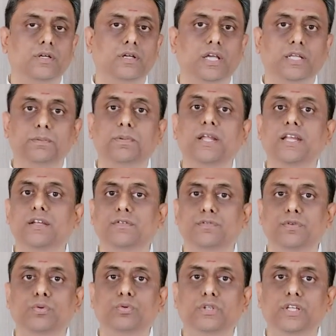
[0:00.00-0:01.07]
explain a
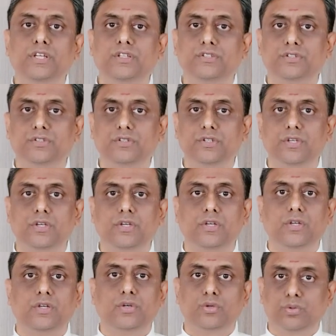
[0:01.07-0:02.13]
few things
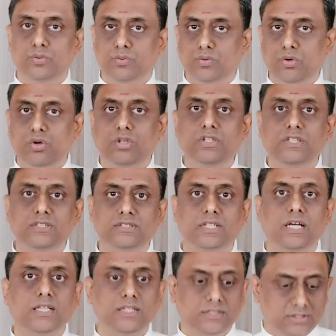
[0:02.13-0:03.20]
to all the
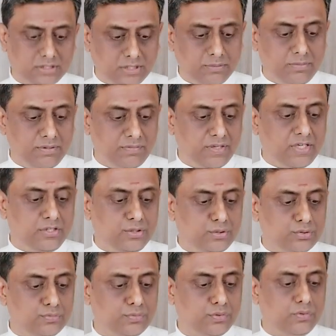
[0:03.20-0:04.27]
sadhaks. It will be very
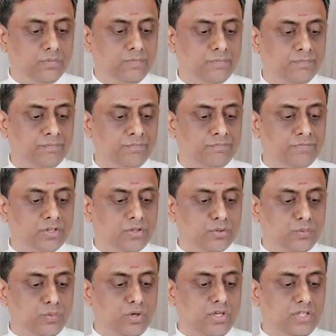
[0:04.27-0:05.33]
useful.
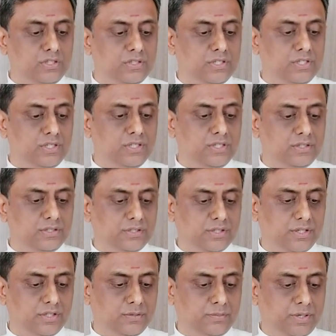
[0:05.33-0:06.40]
So what he has written is,
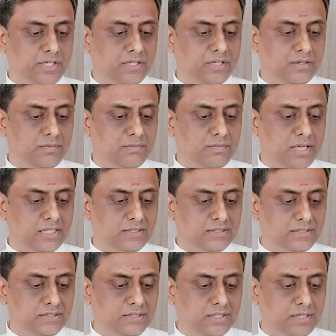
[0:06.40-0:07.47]
respected
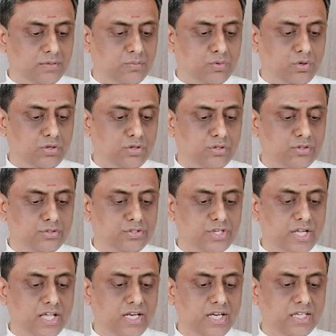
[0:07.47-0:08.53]
master, I wanted to
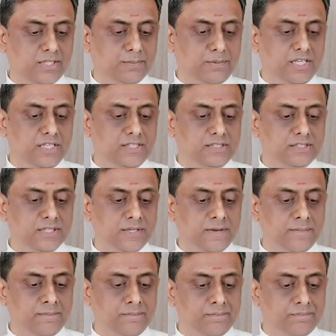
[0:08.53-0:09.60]
share an experience.
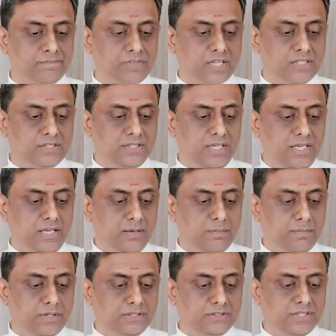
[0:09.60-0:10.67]
A senior
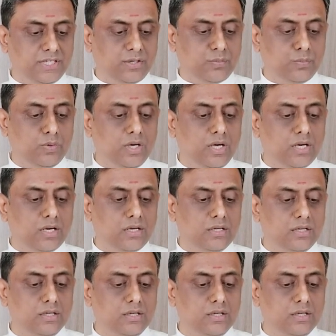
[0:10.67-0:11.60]
person at work